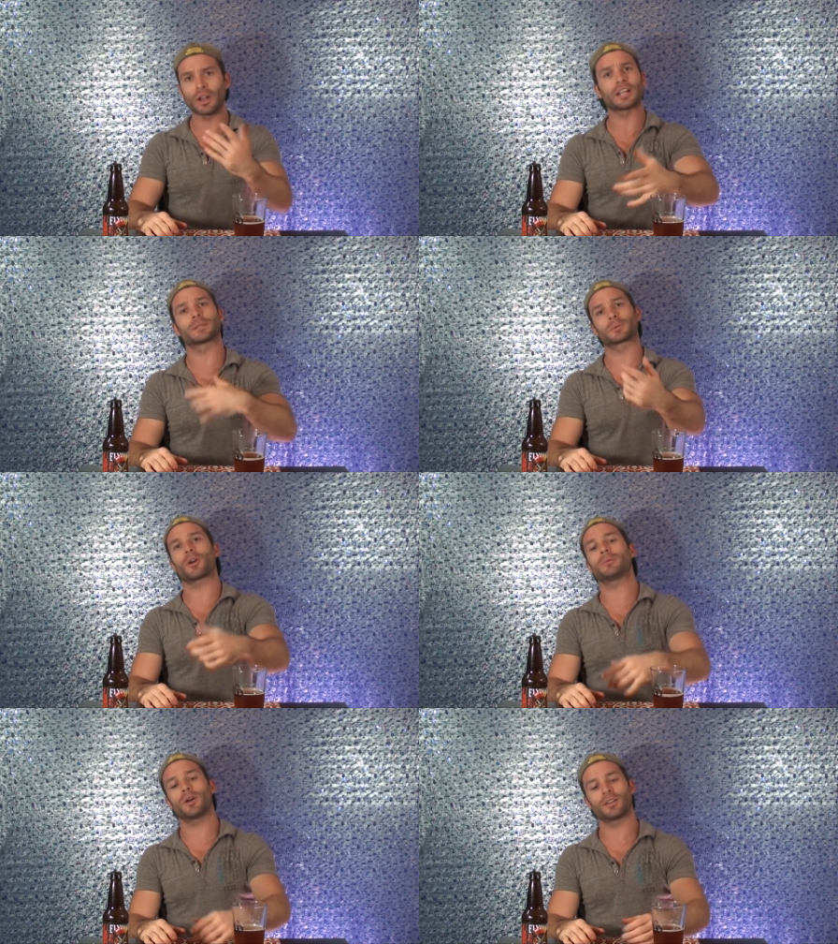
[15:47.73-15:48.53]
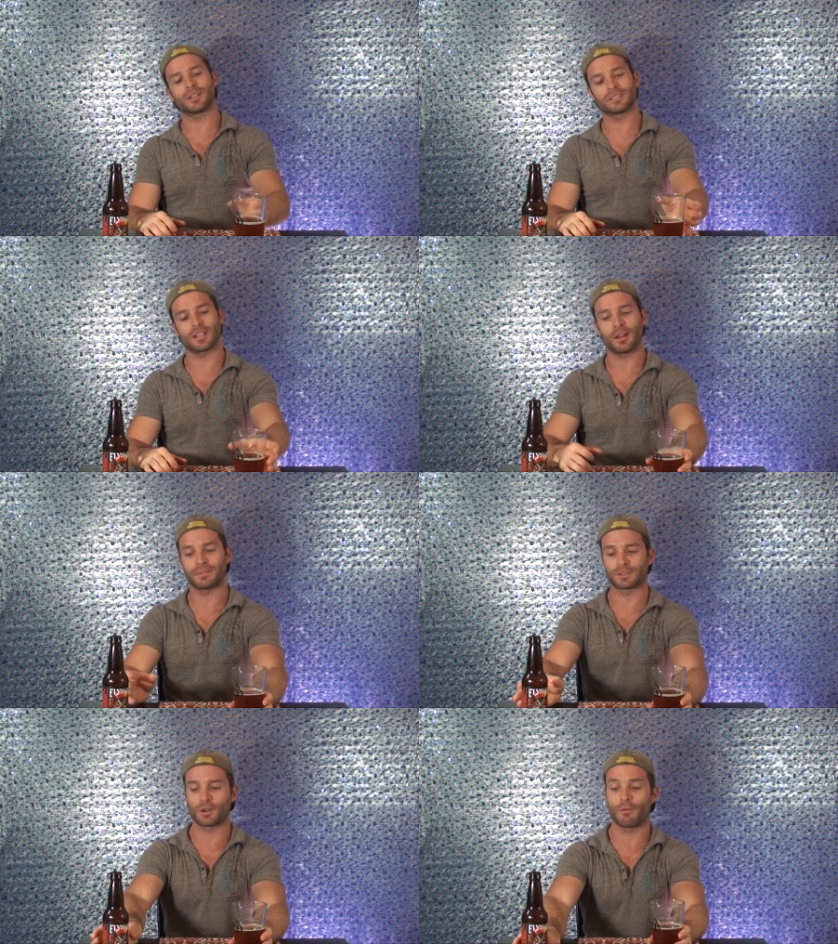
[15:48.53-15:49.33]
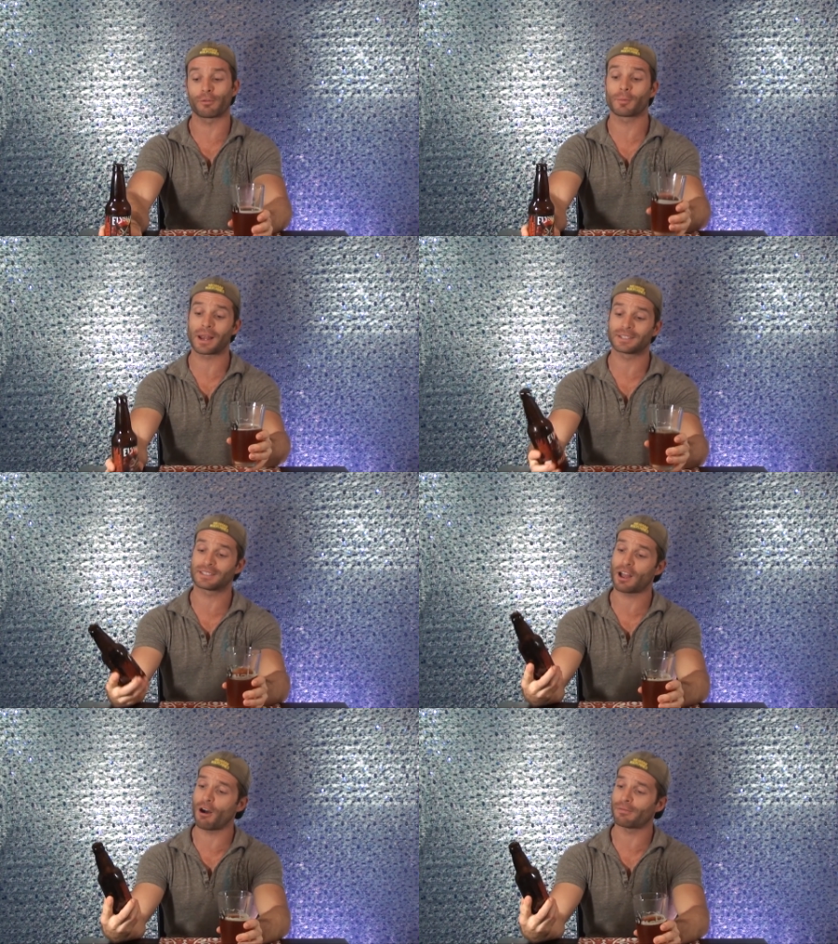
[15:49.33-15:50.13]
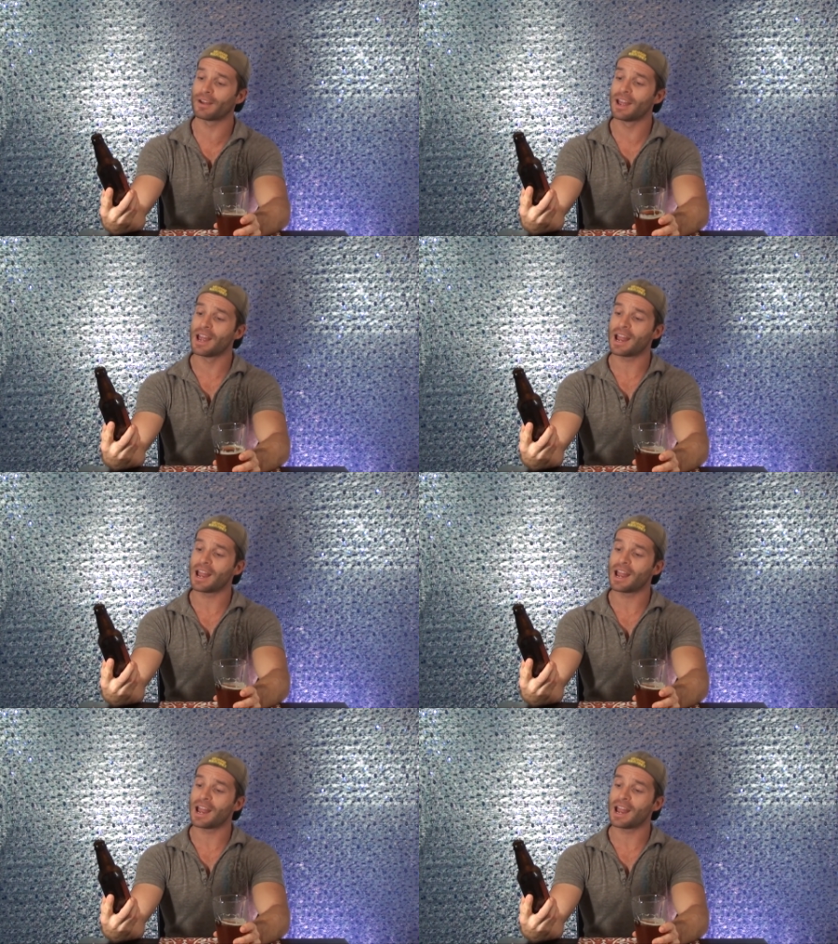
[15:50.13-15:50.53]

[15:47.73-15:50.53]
Like, subscribe, to all the good stuff. And so for myself